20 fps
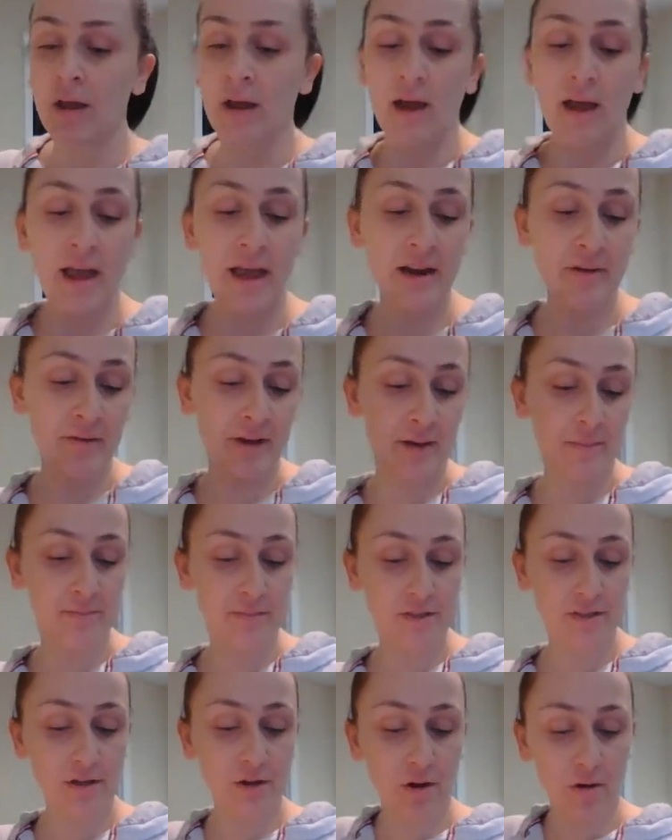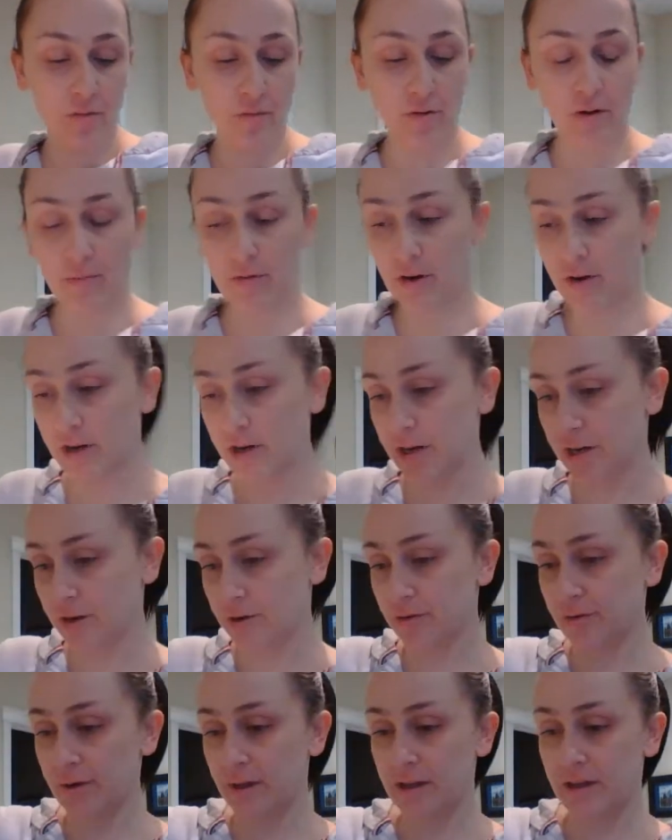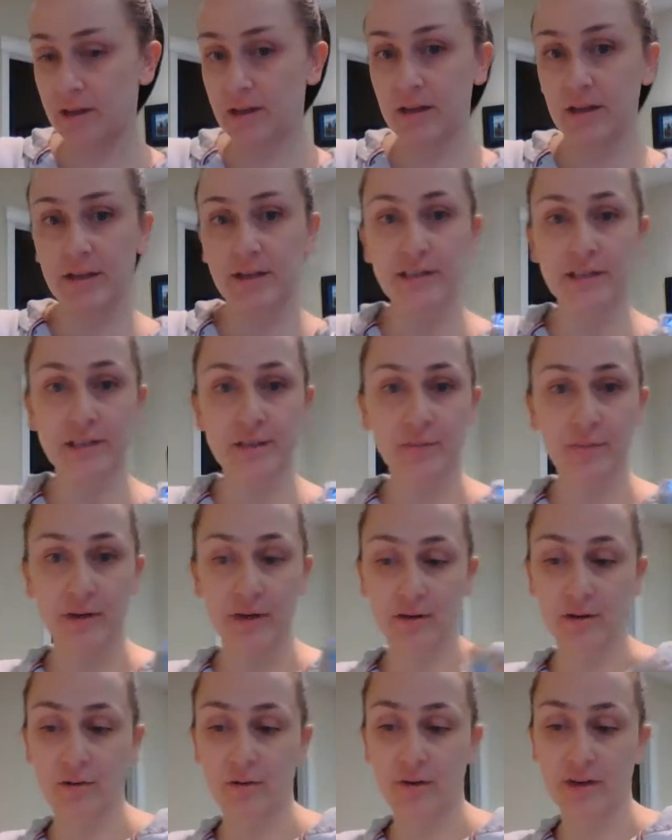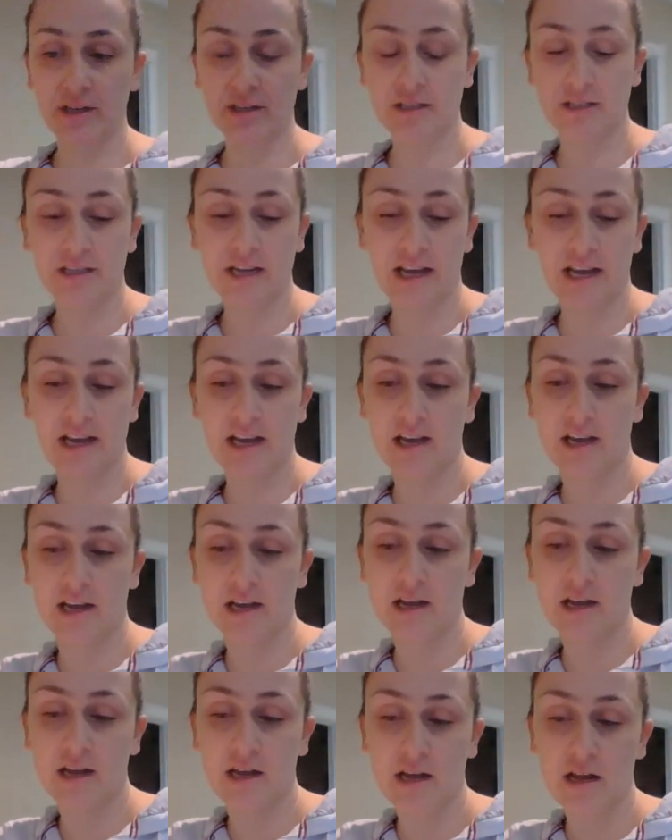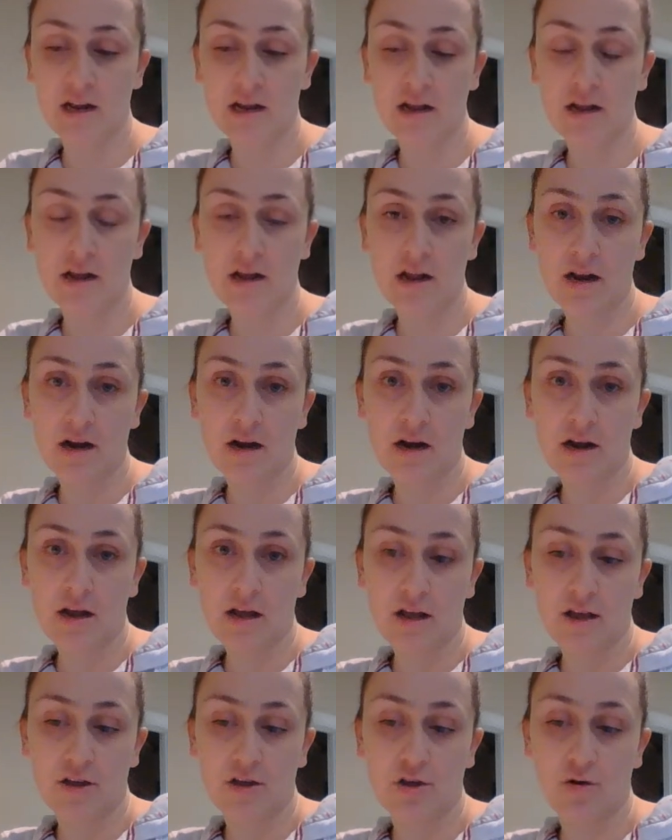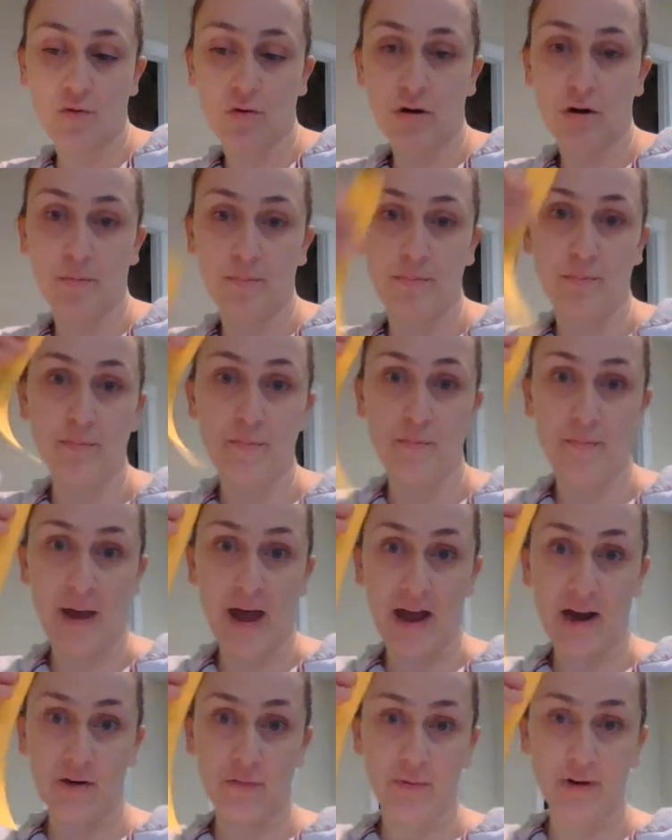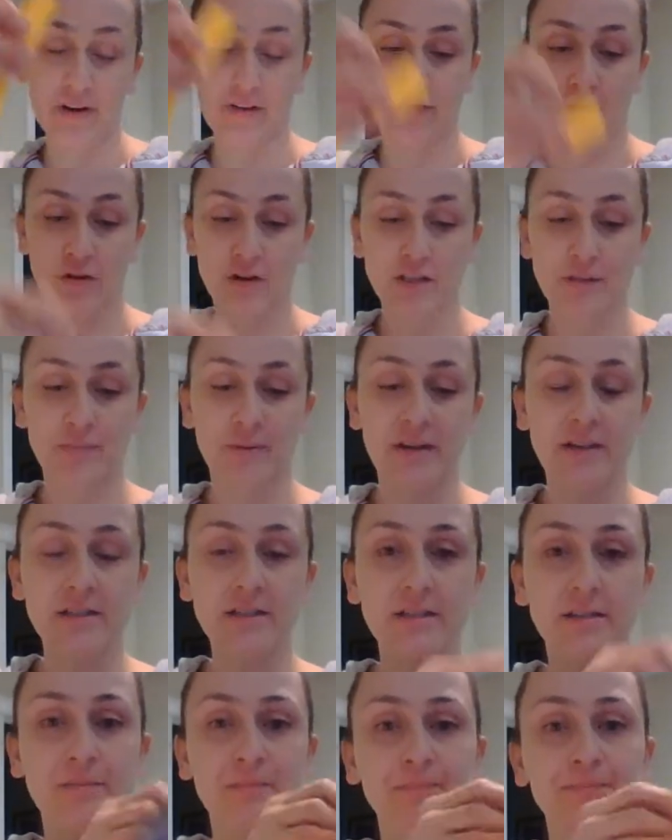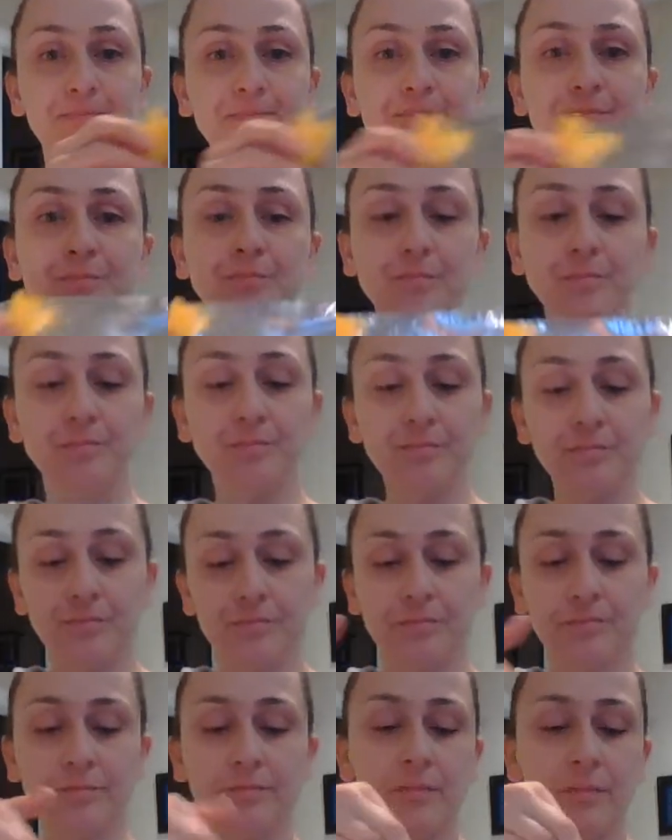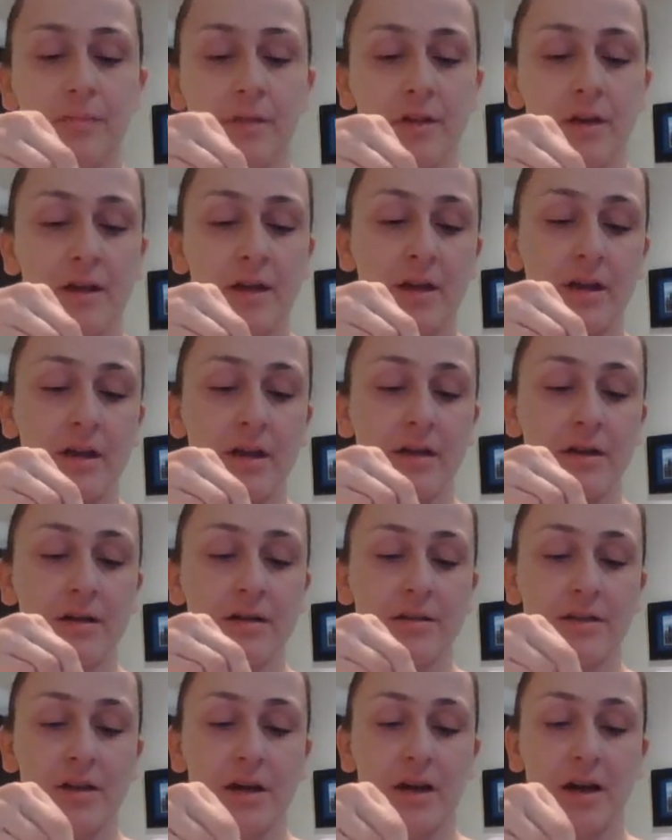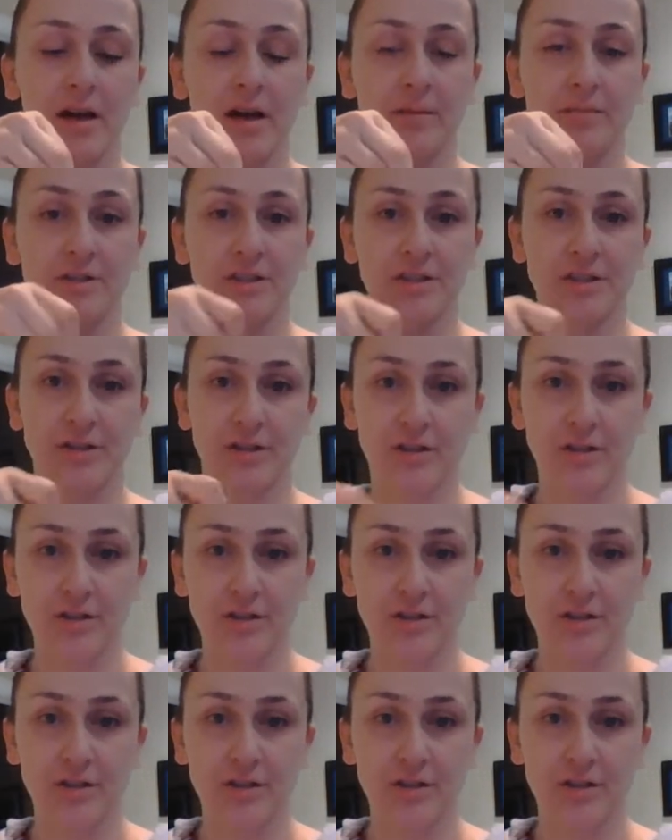Anyway, so what we're going to do is we are going to take your back reinforced piece, and I'm just going to